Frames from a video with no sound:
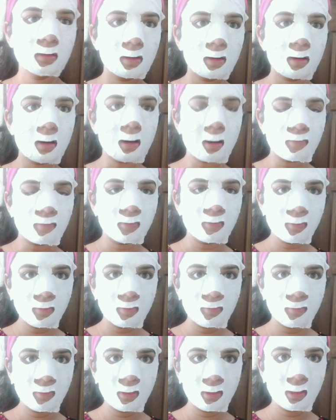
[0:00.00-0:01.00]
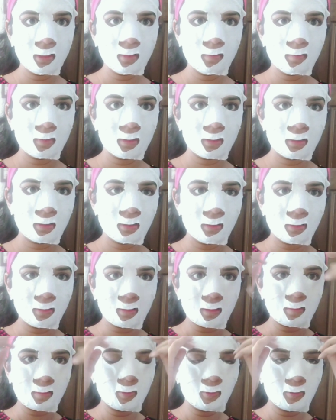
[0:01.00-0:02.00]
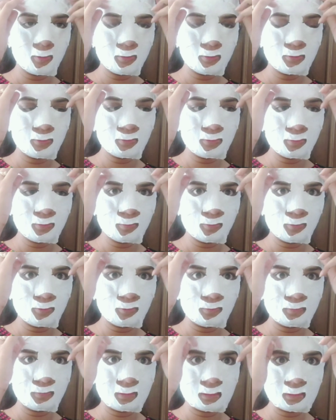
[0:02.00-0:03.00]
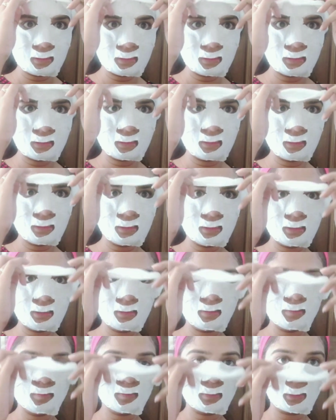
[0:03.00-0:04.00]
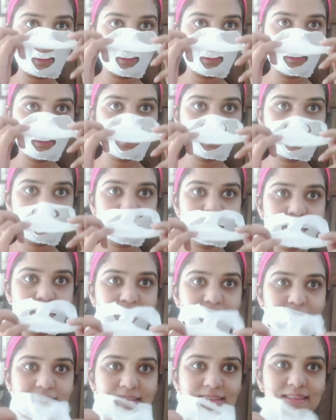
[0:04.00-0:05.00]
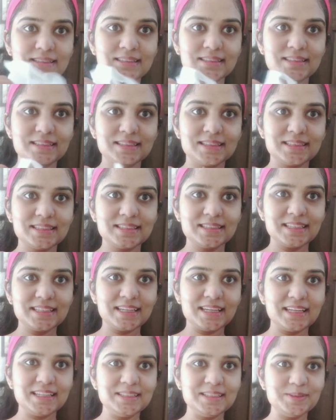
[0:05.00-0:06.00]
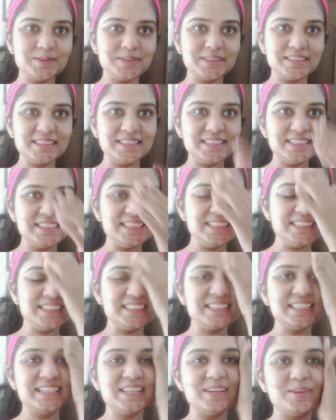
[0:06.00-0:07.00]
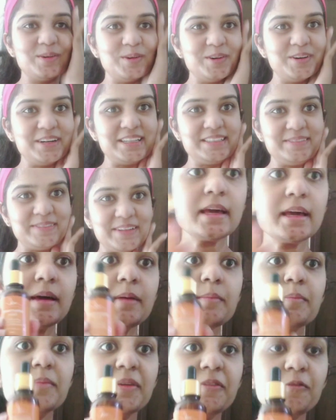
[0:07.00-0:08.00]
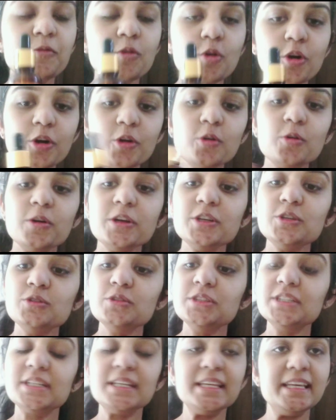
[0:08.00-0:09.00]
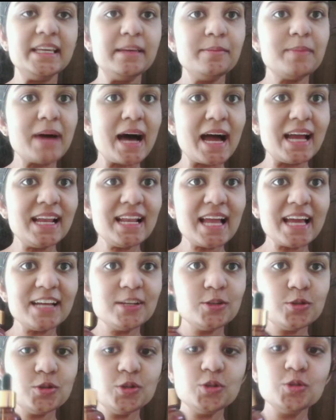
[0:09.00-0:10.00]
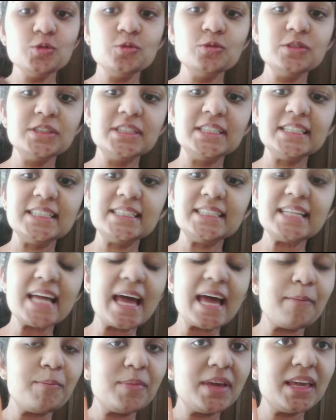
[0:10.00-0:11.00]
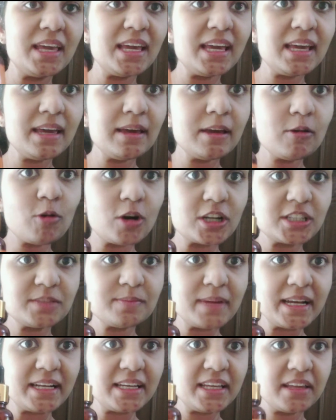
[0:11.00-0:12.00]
After 15 minutes, I'm going to remove this sheet mask. You can see the glow at my face. Before going to sleep, I like to use this comestics